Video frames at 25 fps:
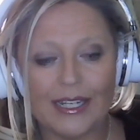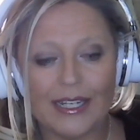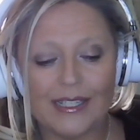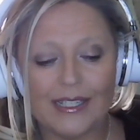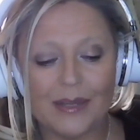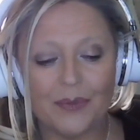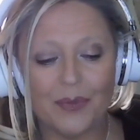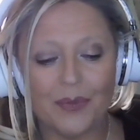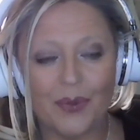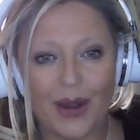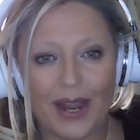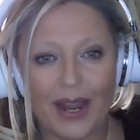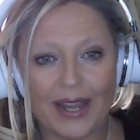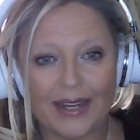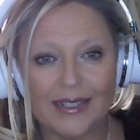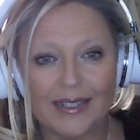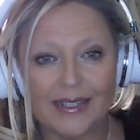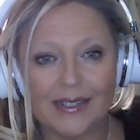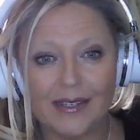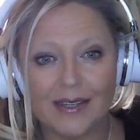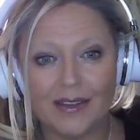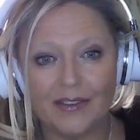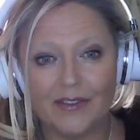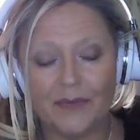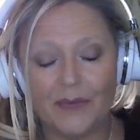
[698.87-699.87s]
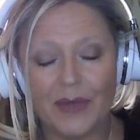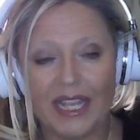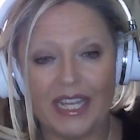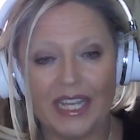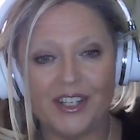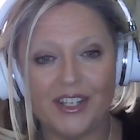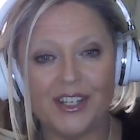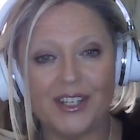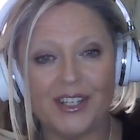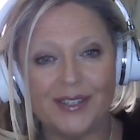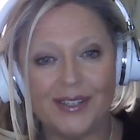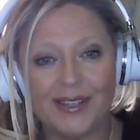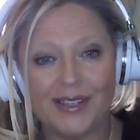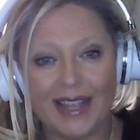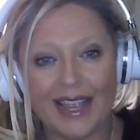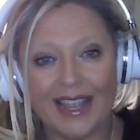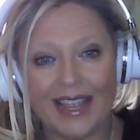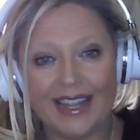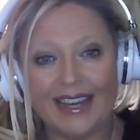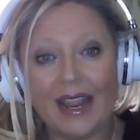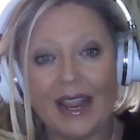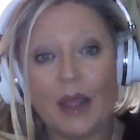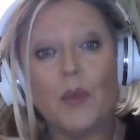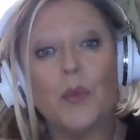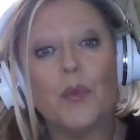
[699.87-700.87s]
is a practice of patience
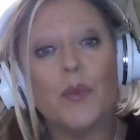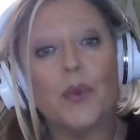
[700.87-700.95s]
and